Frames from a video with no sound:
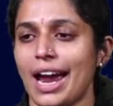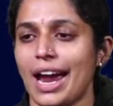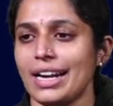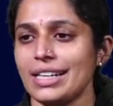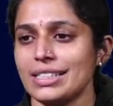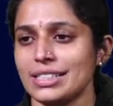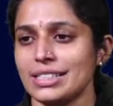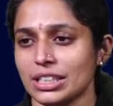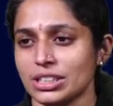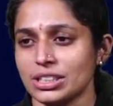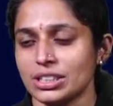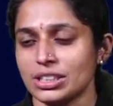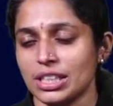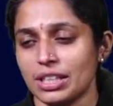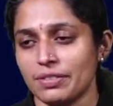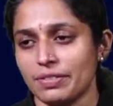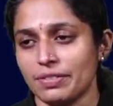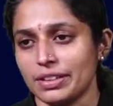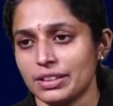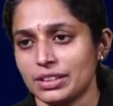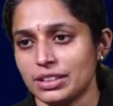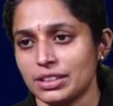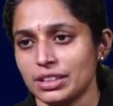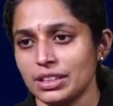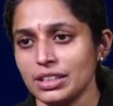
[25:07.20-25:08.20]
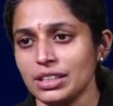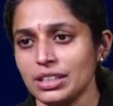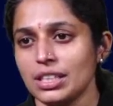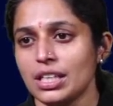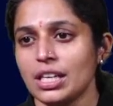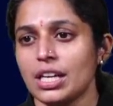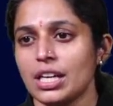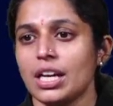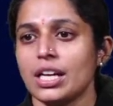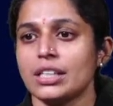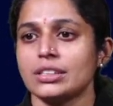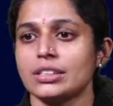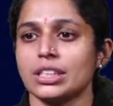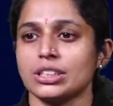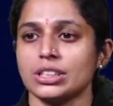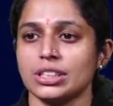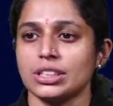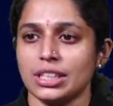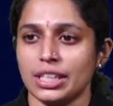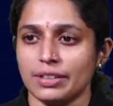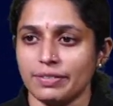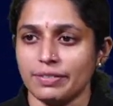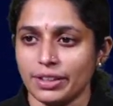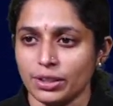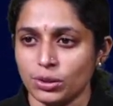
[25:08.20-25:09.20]
and Section 11.3,
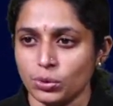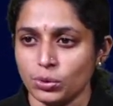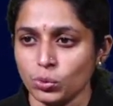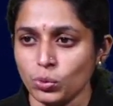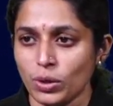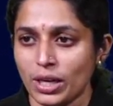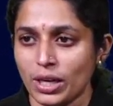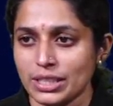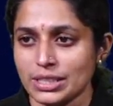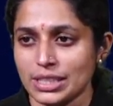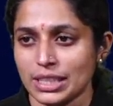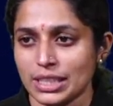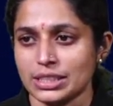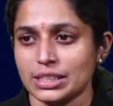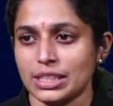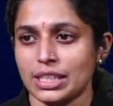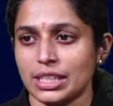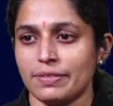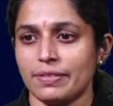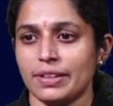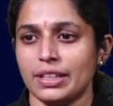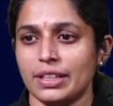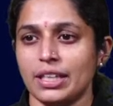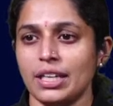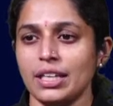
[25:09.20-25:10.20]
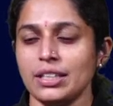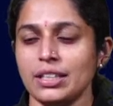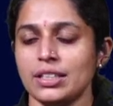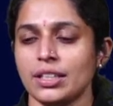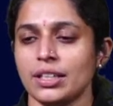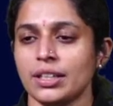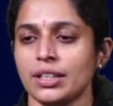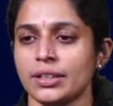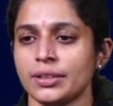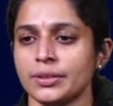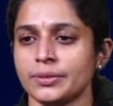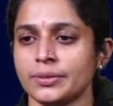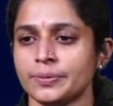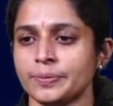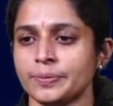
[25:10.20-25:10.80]
Section 11.2 and Section 11.8,